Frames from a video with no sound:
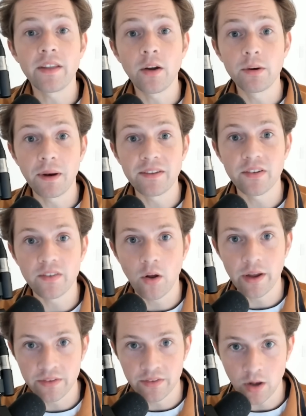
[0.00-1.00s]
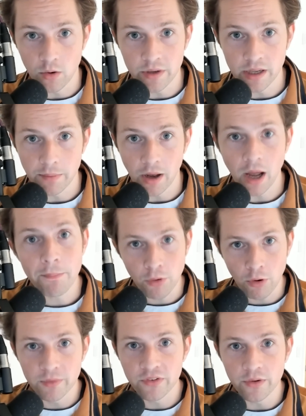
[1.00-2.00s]
the only place to start is the goalkeeper. I
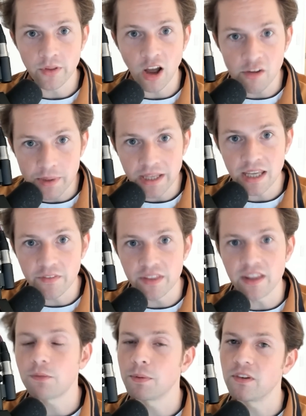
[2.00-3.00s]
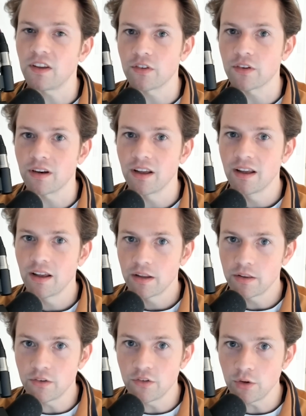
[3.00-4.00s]
promise you that I've been given this position
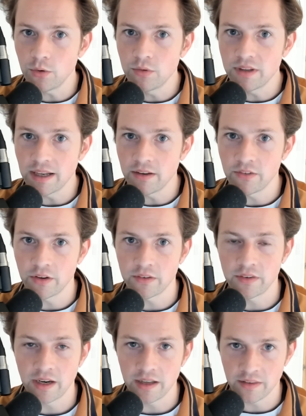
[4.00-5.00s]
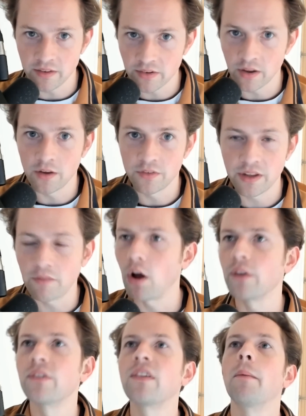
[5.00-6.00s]
the due diligence that it deserves. There
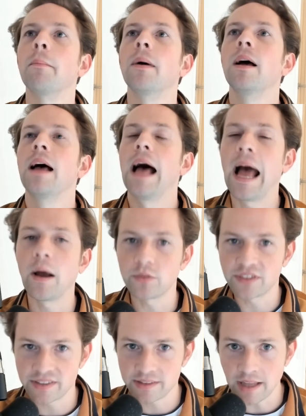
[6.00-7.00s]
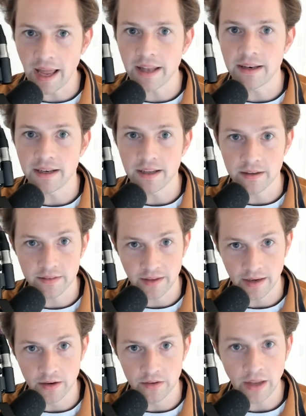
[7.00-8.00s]
are some outstanding
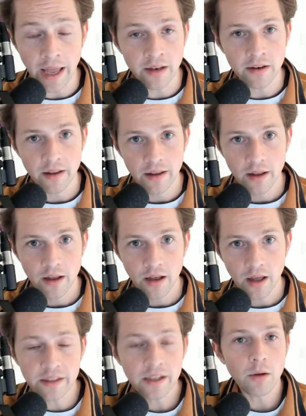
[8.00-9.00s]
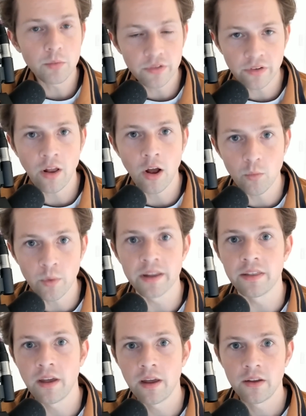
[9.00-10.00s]
contenders, and I think I will start
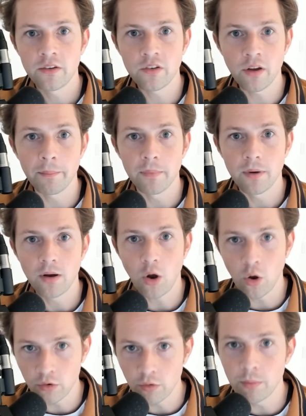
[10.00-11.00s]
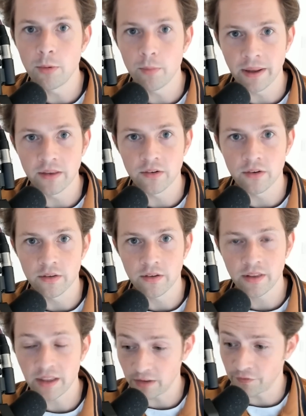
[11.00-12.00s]
with some honourable mentions.
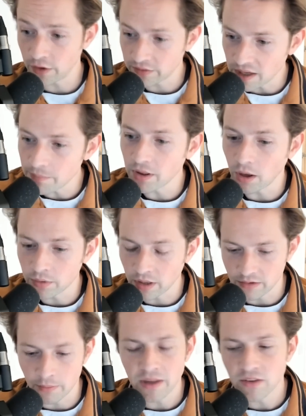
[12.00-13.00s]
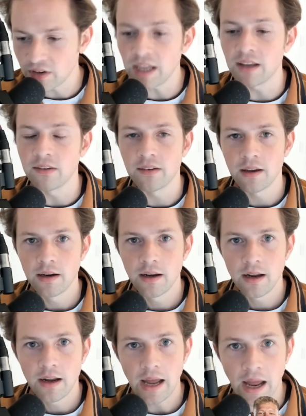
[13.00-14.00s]
I think the first keeper that I would like to mention is
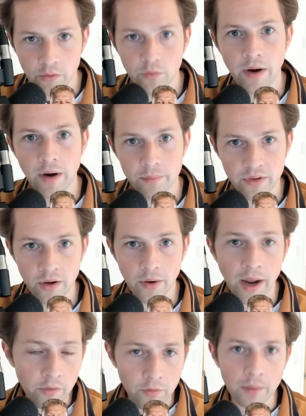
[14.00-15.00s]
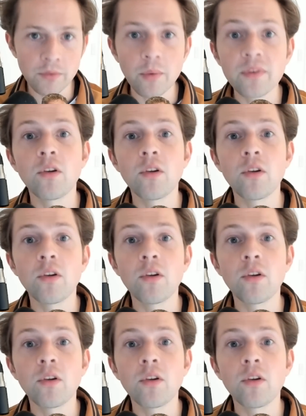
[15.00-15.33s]
Aaron Ramsdale. Aaron Ramsdale is